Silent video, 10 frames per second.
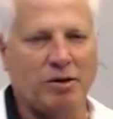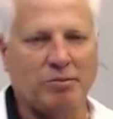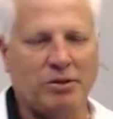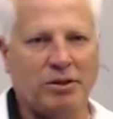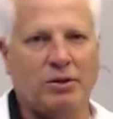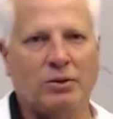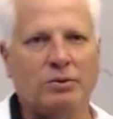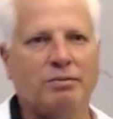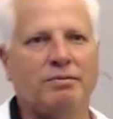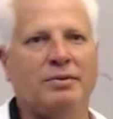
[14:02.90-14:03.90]
plug
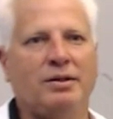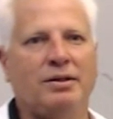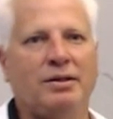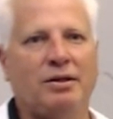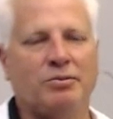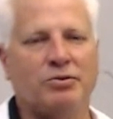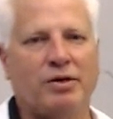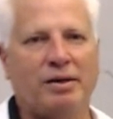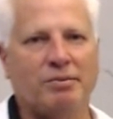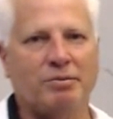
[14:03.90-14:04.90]
hole and it helps
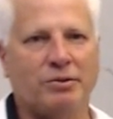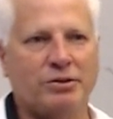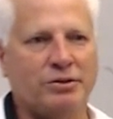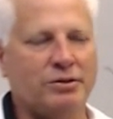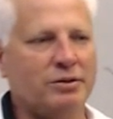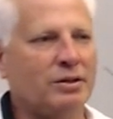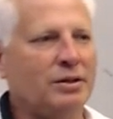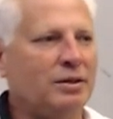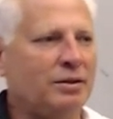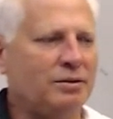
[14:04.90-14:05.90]
dry up the moisture.
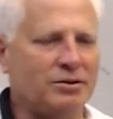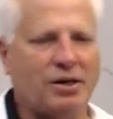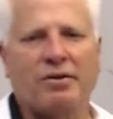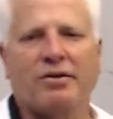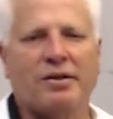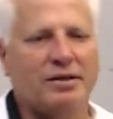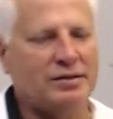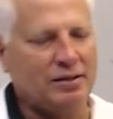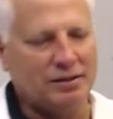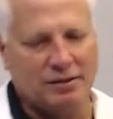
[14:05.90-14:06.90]
There's other things
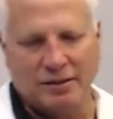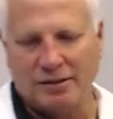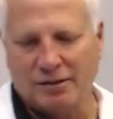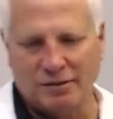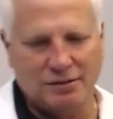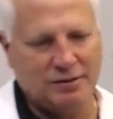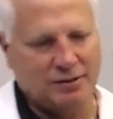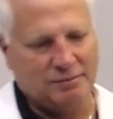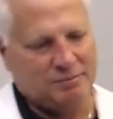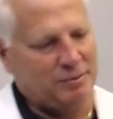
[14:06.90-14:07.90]
out there. I
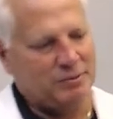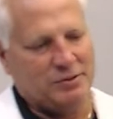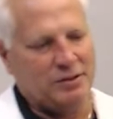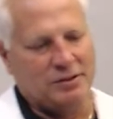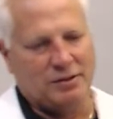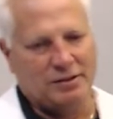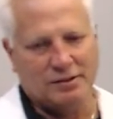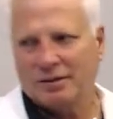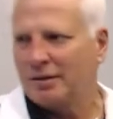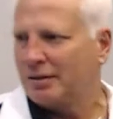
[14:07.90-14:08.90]
know people send you a
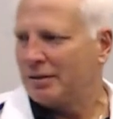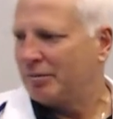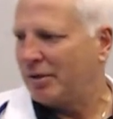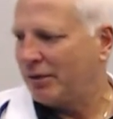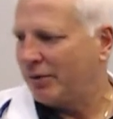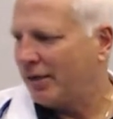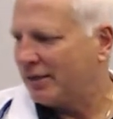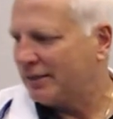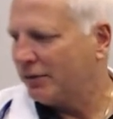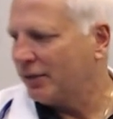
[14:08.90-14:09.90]
list. By the way, I
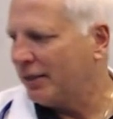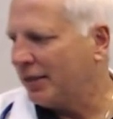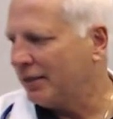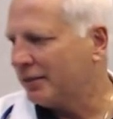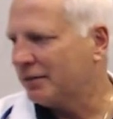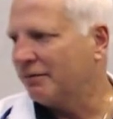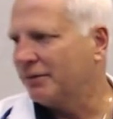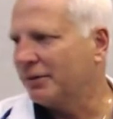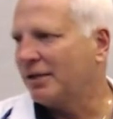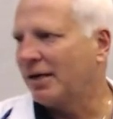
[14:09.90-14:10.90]
still need that list of
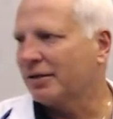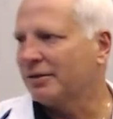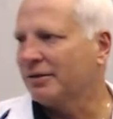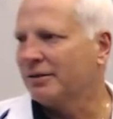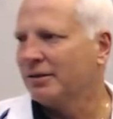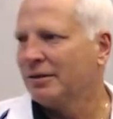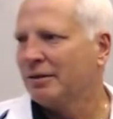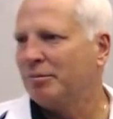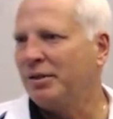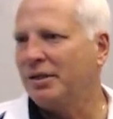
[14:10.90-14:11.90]
what Dr.
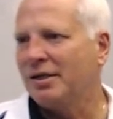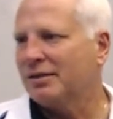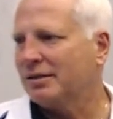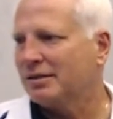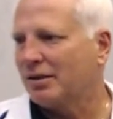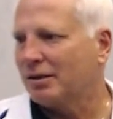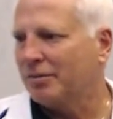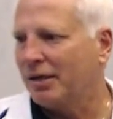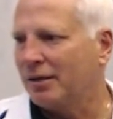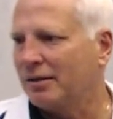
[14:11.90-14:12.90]
BS is all
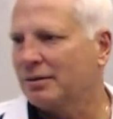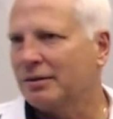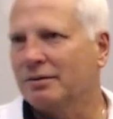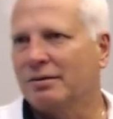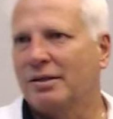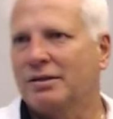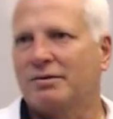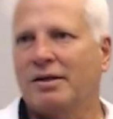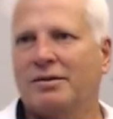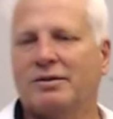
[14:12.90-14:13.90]
about. So that's
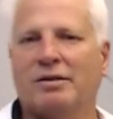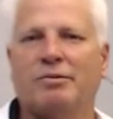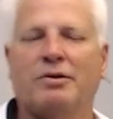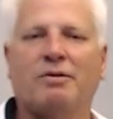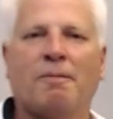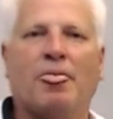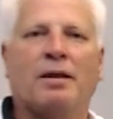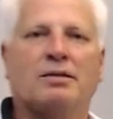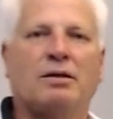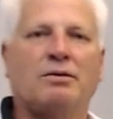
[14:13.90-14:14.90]
around here somewhere.
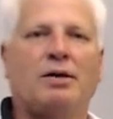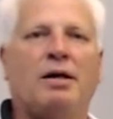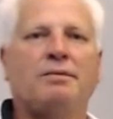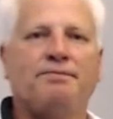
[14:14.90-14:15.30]
So